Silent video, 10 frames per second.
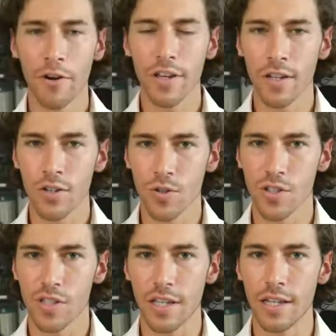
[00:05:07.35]

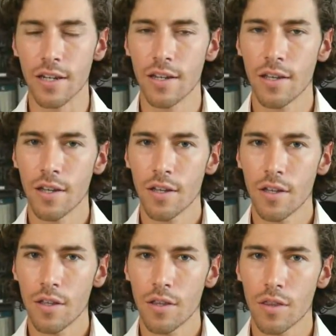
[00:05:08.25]
interest in
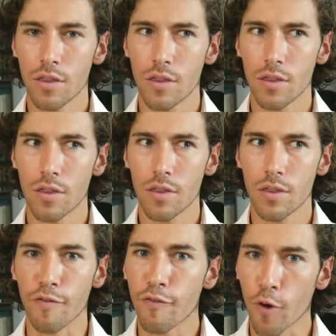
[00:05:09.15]

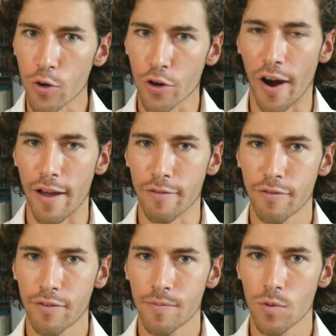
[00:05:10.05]
the
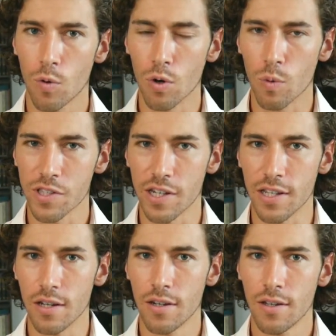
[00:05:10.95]
photograph, or was it
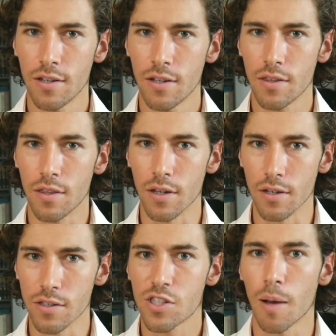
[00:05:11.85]
in
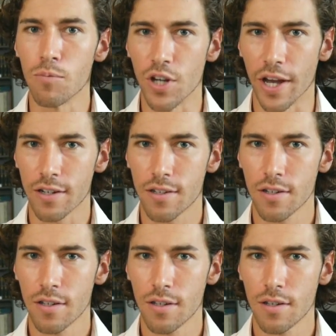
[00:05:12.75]
the subject
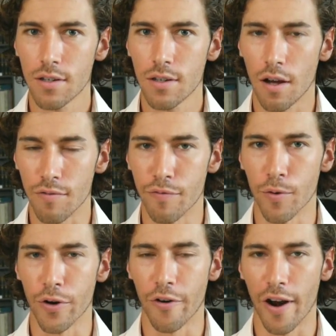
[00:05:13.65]
of the
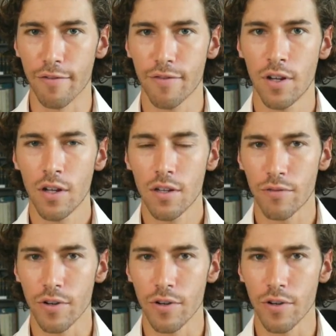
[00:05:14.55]
photograph? For